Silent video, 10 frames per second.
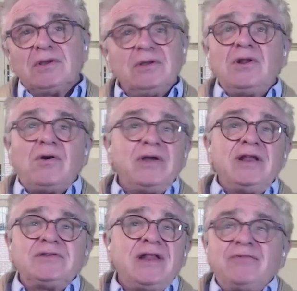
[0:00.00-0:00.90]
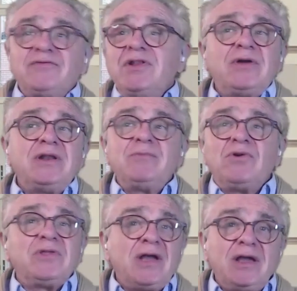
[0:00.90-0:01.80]
he doesn't have to know any
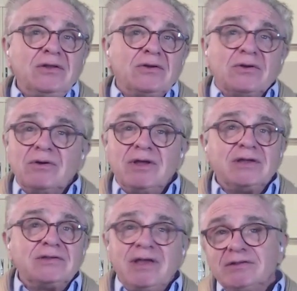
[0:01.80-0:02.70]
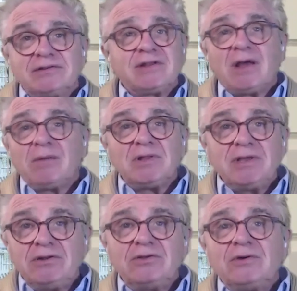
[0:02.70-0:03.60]
more than I do. He can stumble
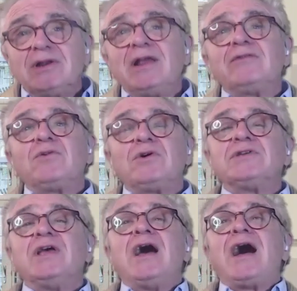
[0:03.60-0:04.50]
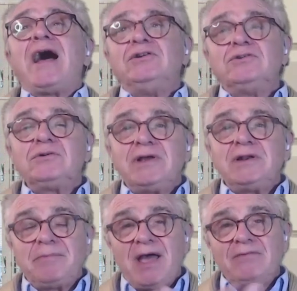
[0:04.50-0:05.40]
into it. And of course, I do end
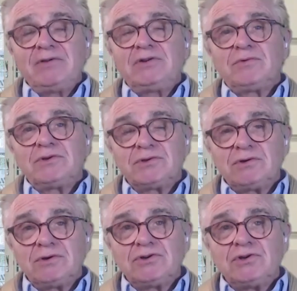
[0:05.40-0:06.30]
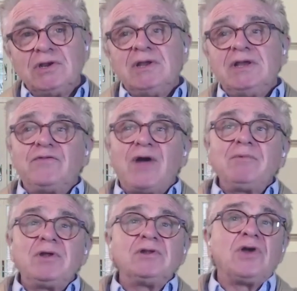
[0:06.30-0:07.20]
up having to research. If
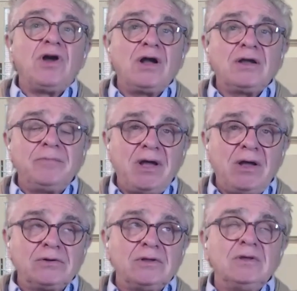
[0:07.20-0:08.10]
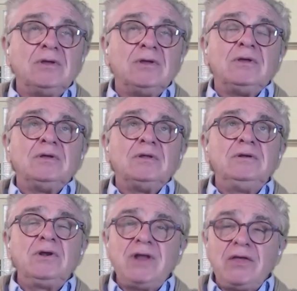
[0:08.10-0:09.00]
I'm going to talk about
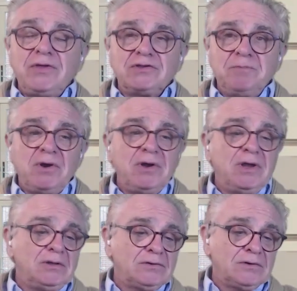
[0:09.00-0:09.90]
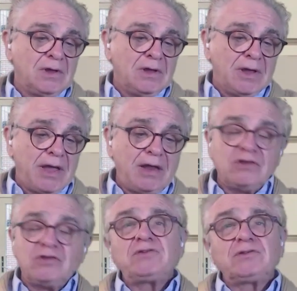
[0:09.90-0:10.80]
near-death experience, and
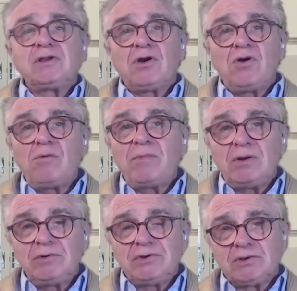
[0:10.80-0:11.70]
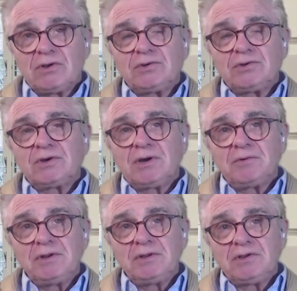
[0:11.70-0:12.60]
especially coma, which is also
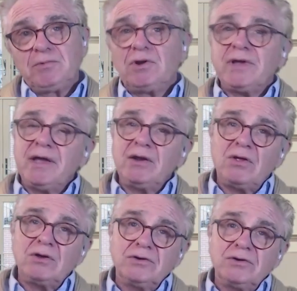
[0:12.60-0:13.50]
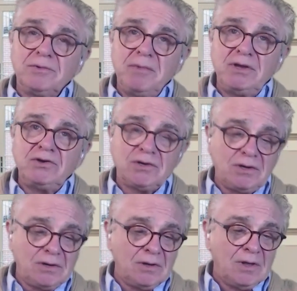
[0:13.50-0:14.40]
covered in this book, and long-term dementia,